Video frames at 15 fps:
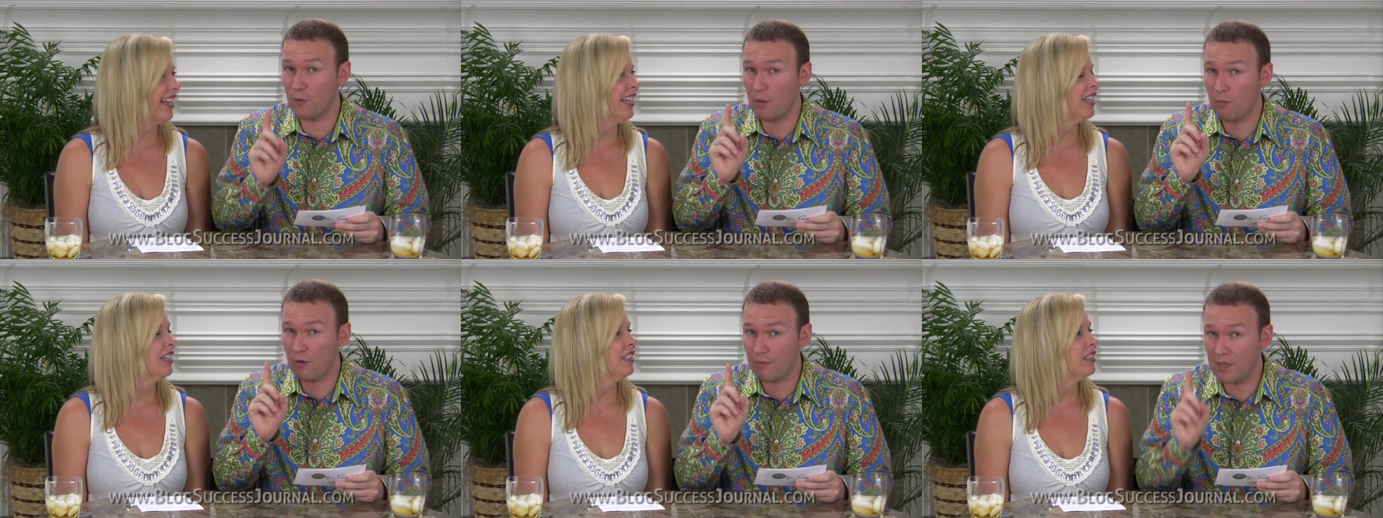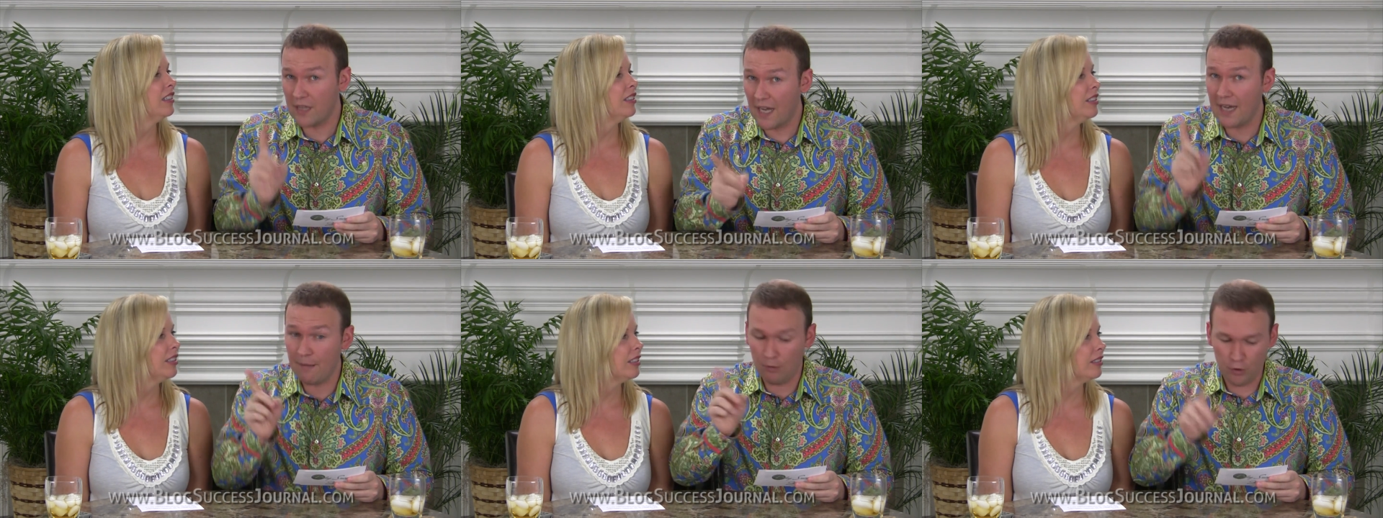Speaker 1: but with more
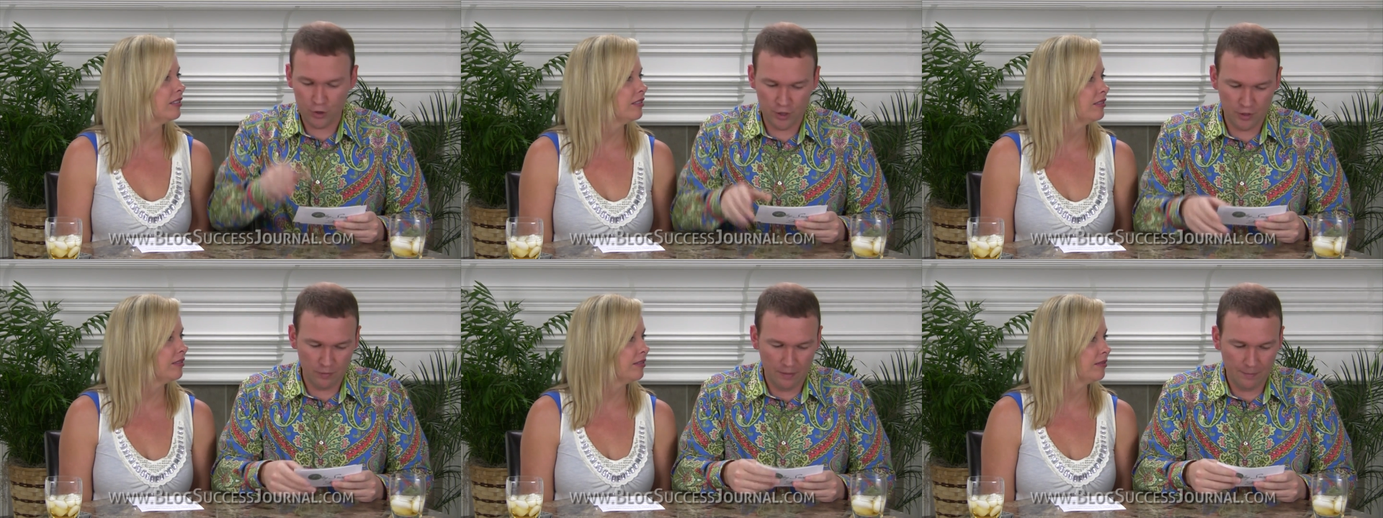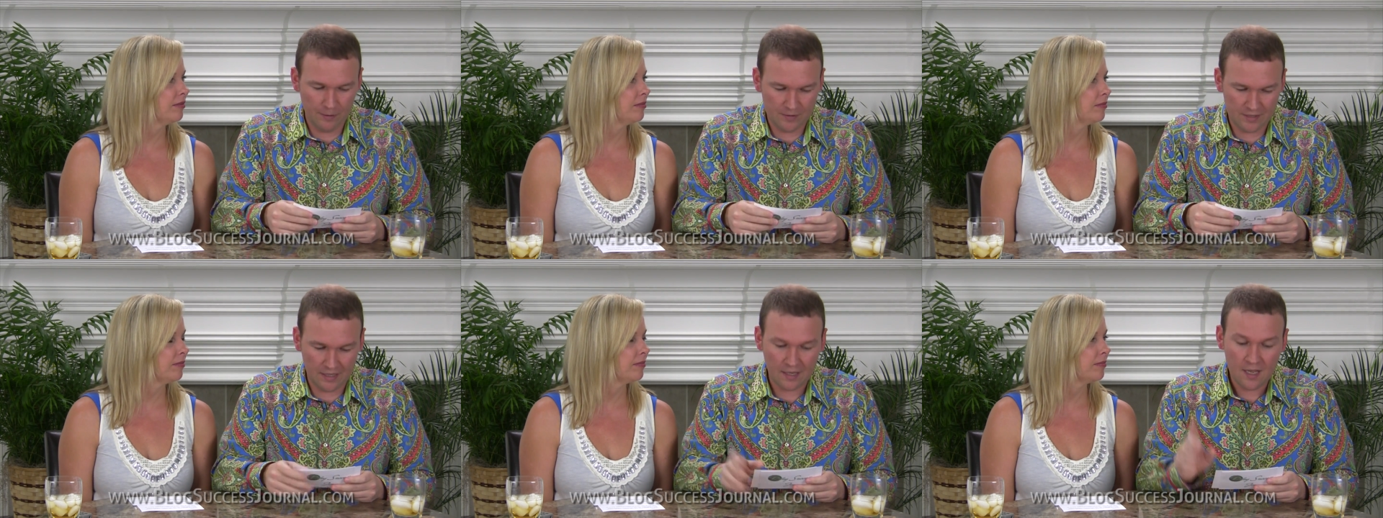reliable shared web
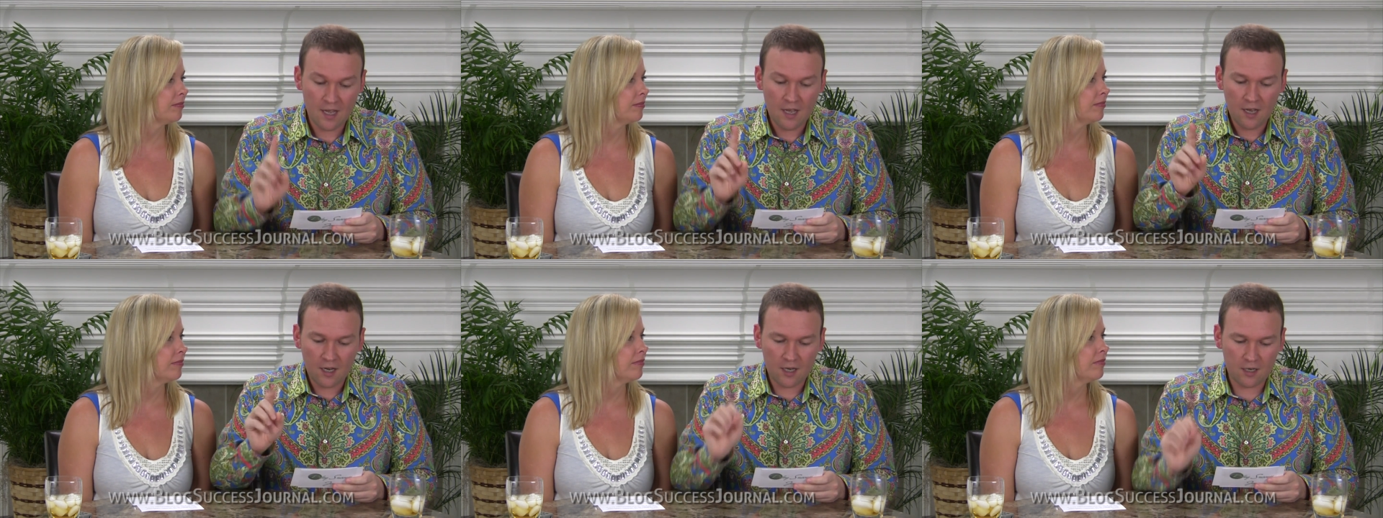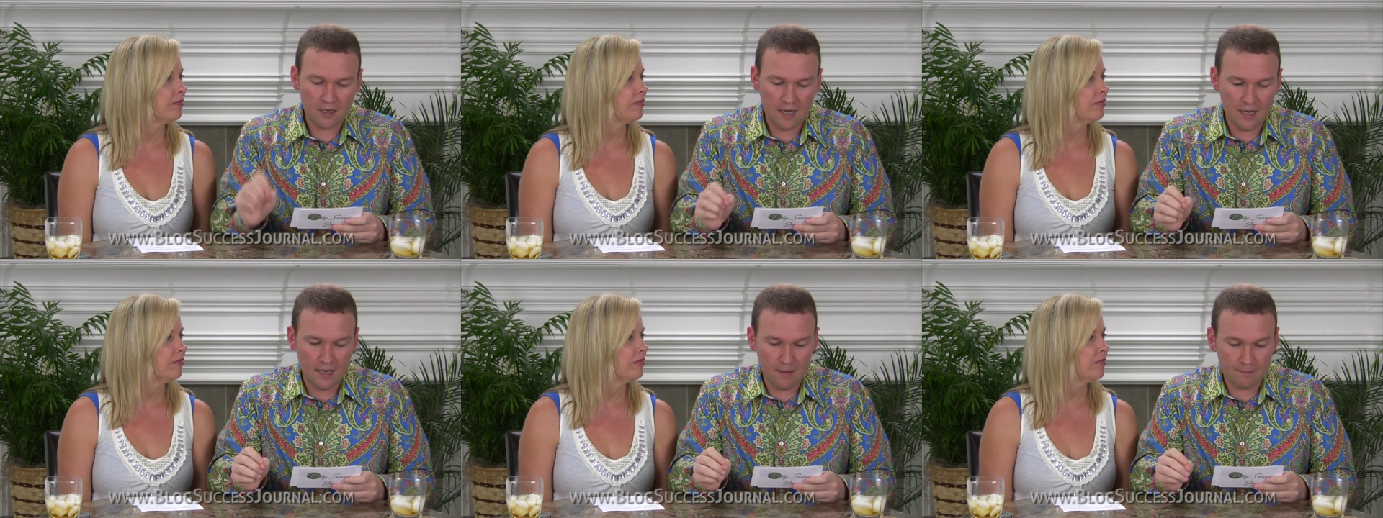hosting.
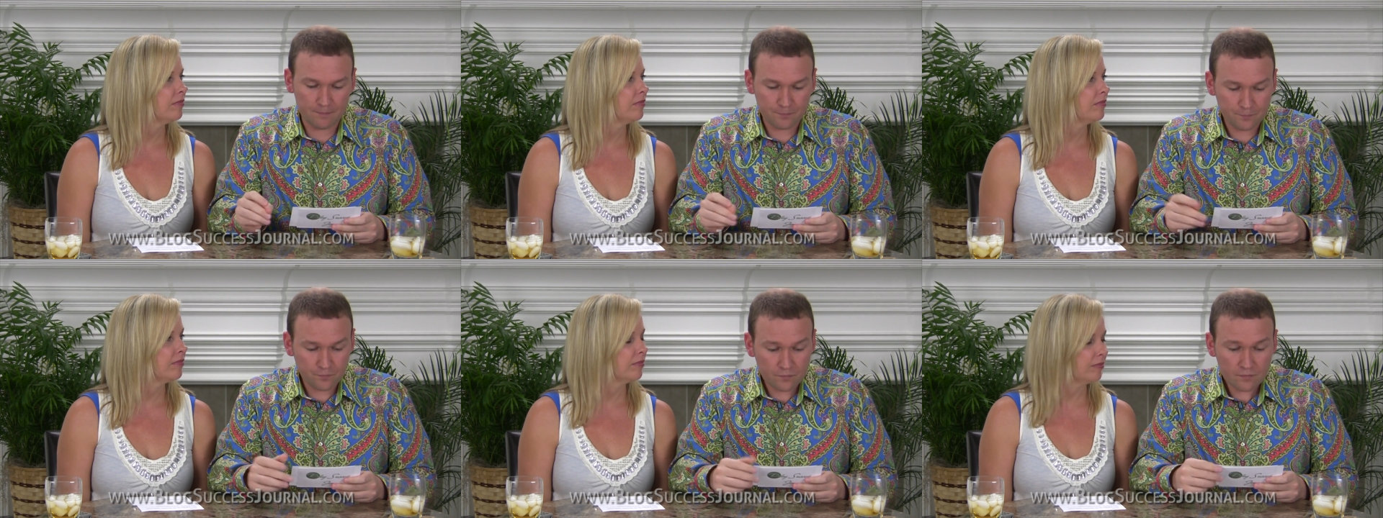Um,